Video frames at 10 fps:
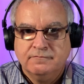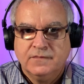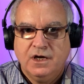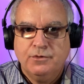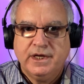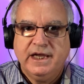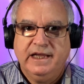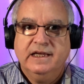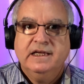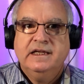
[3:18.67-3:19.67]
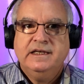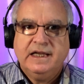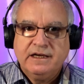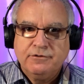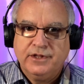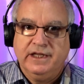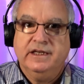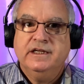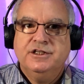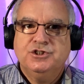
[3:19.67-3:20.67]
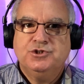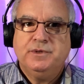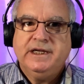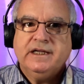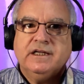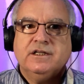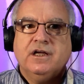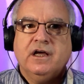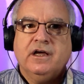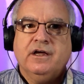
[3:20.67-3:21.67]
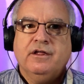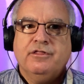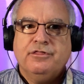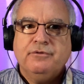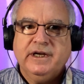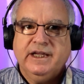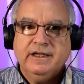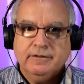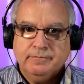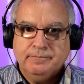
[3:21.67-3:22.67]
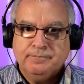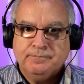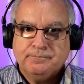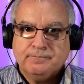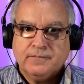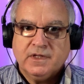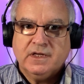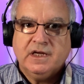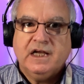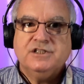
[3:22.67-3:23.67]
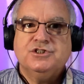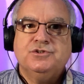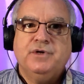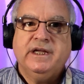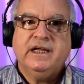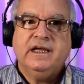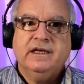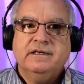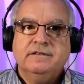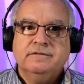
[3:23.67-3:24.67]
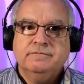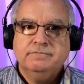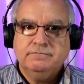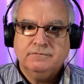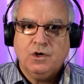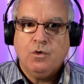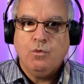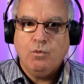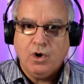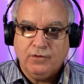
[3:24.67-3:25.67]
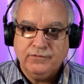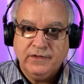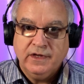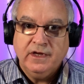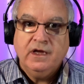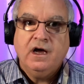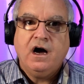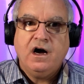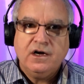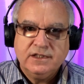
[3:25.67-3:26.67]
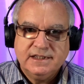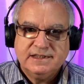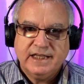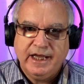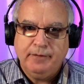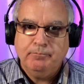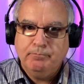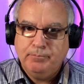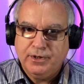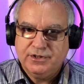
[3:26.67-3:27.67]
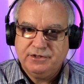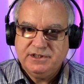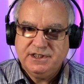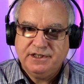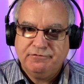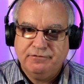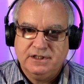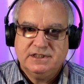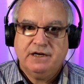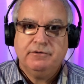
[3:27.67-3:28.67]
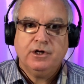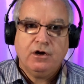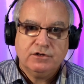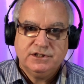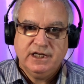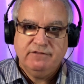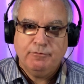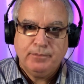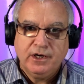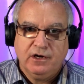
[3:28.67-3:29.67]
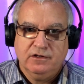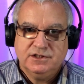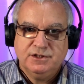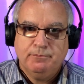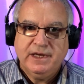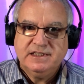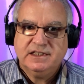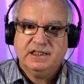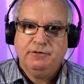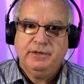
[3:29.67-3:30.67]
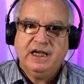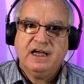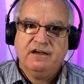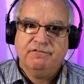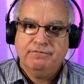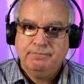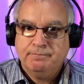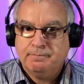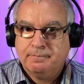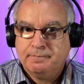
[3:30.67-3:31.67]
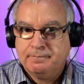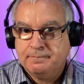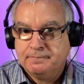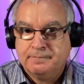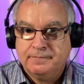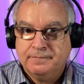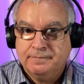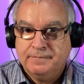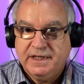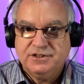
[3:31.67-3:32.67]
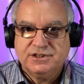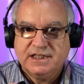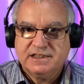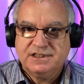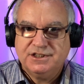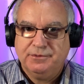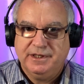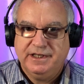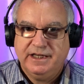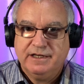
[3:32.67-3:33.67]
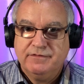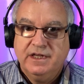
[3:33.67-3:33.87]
Okay, now then, string 3 and string 1 are the same, but there is a difference. They're an octave apart. So basically we have... It just adds to it, yeah?